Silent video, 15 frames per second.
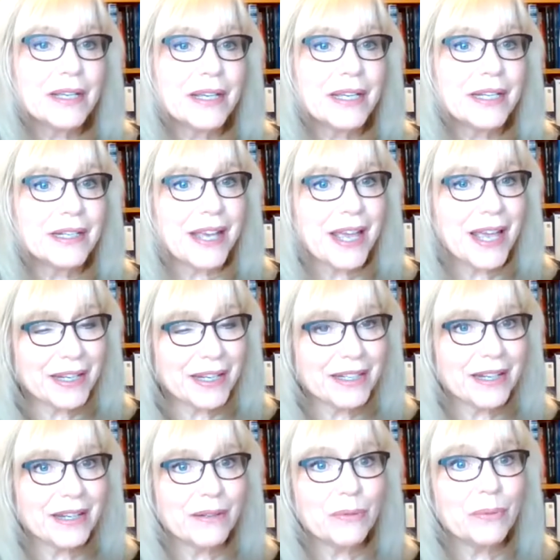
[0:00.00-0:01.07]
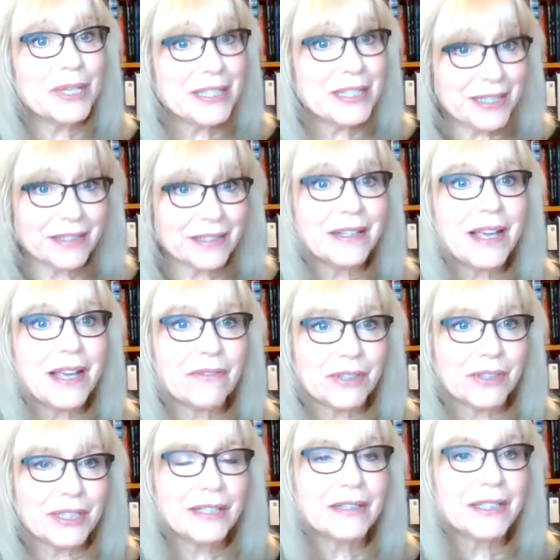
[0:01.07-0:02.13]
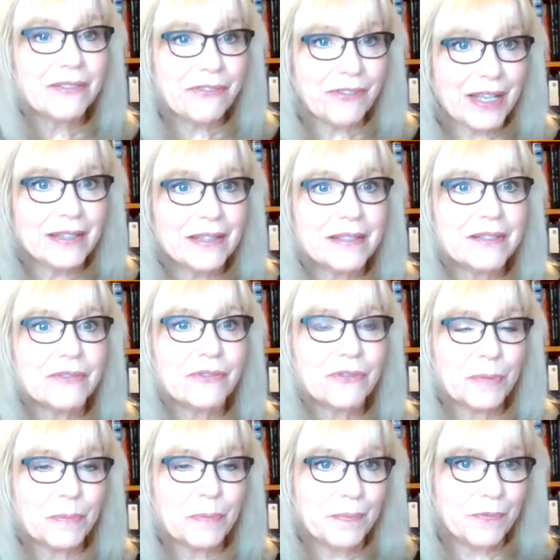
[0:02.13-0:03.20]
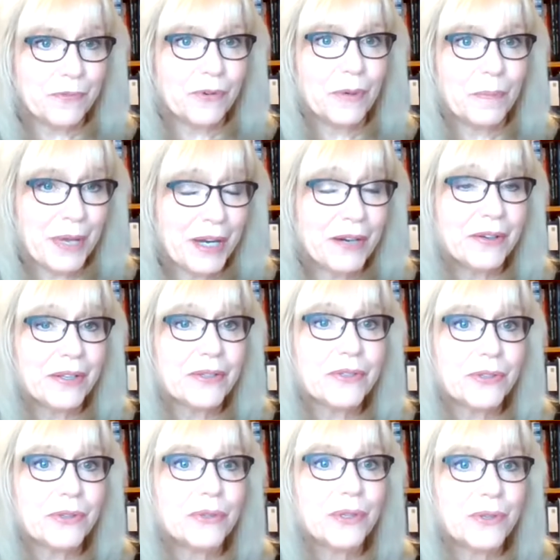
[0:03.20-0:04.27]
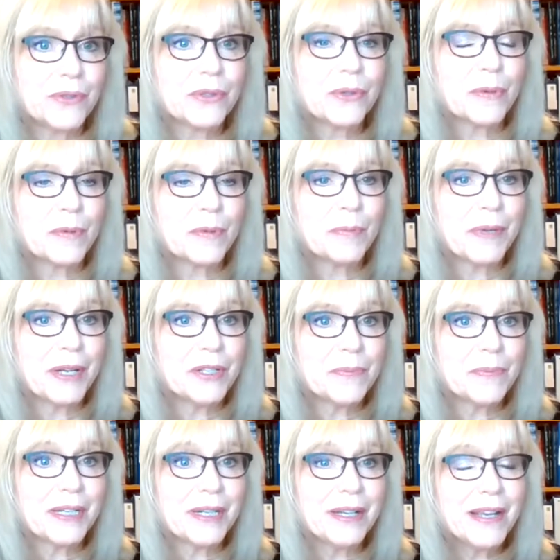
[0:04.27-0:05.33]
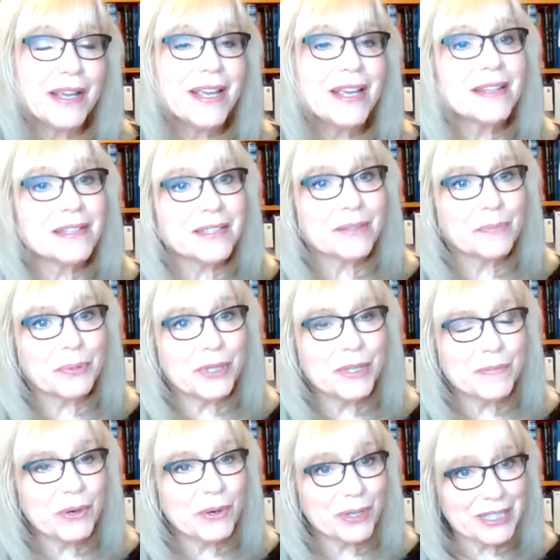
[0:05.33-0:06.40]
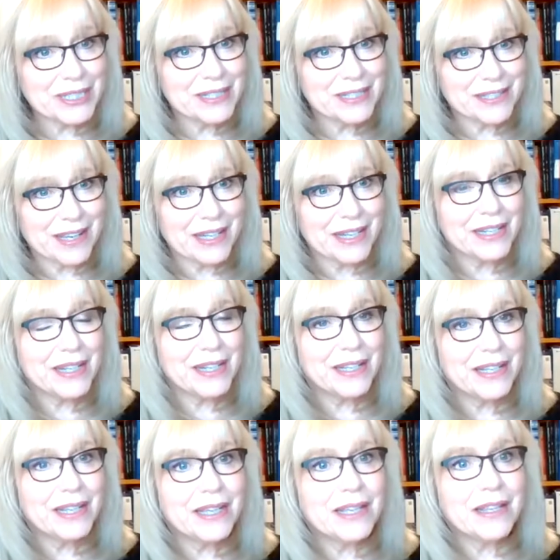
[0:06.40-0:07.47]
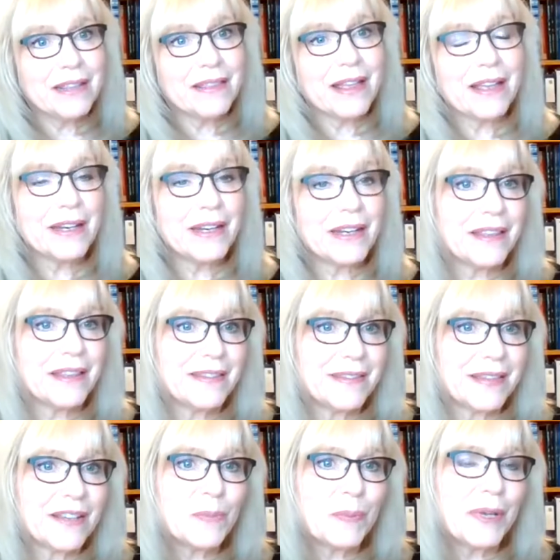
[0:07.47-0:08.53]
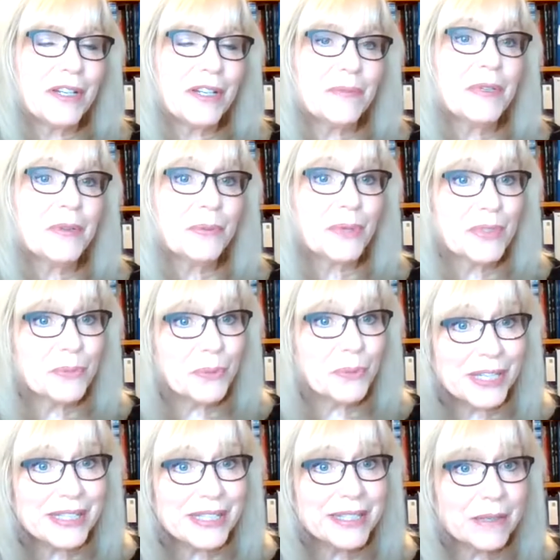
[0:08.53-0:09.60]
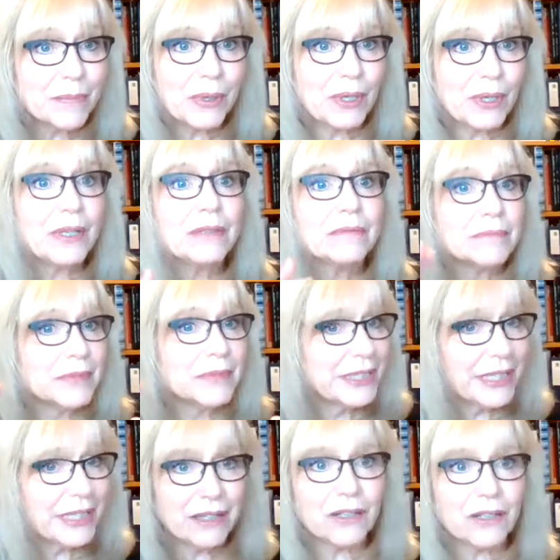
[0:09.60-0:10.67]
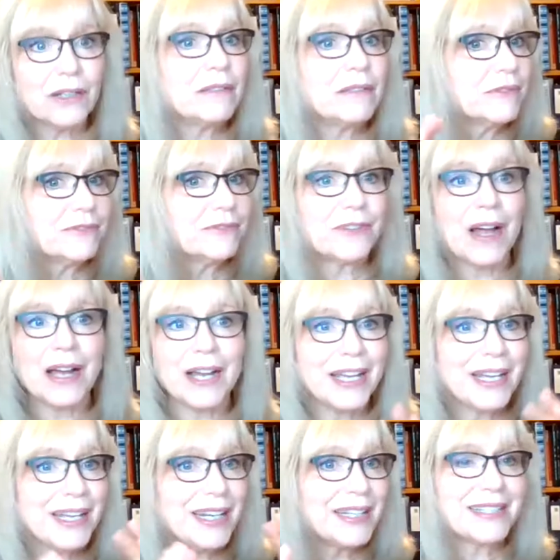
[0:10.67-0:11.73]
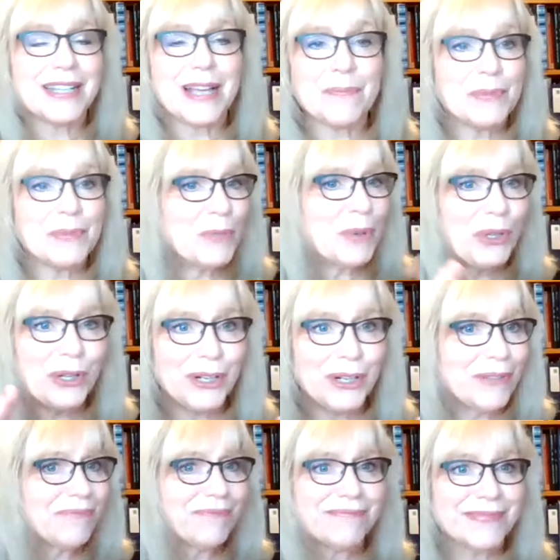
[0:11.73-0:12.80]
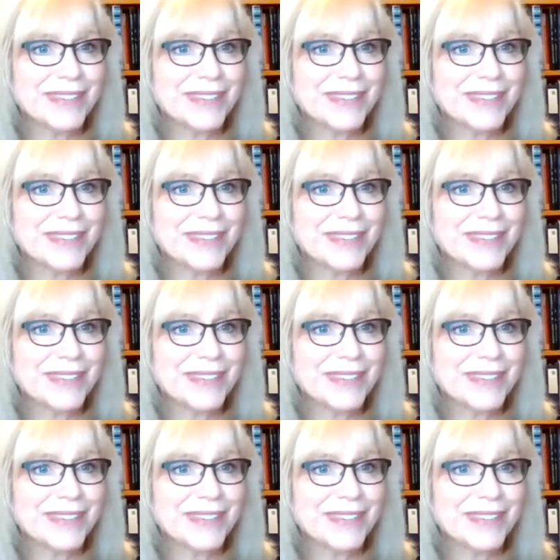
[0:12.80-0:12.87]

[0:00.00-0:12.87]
In Canada, we still have a legal defense for parents who use corporal punishment. The Supreme Court decided that such punishment was reasonable, legal, fine, acceptable,